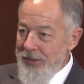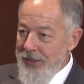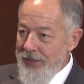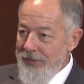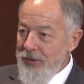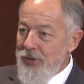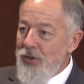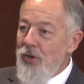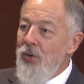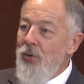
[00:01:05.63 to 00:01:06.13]
There
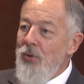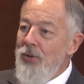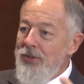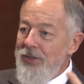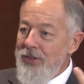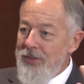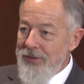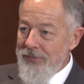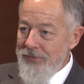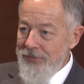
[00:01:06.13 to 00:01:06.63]
are
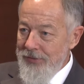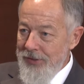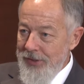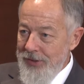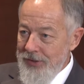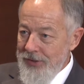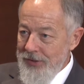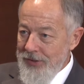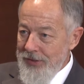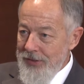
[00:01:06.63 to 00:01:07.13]
causes of
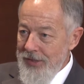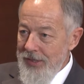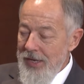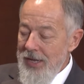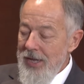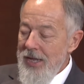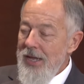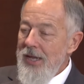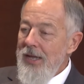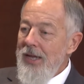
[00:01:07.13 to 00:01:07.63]
risk,
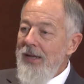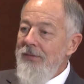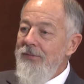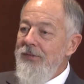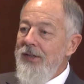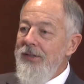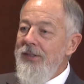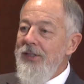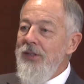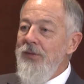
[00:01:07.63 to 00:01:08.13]
and
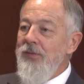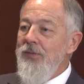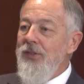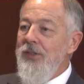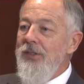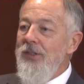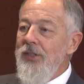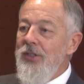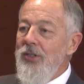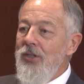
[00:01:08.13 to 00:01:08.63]
very
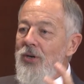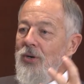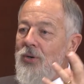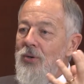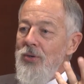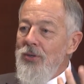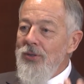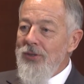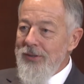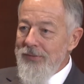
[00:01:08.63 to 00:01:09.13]
often the
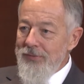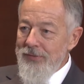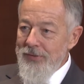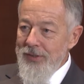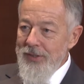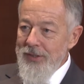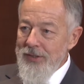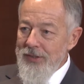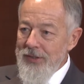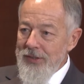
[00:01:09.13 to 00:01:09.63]
cause of
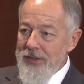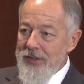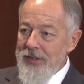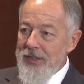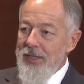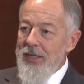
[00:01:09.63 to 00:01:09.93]
risk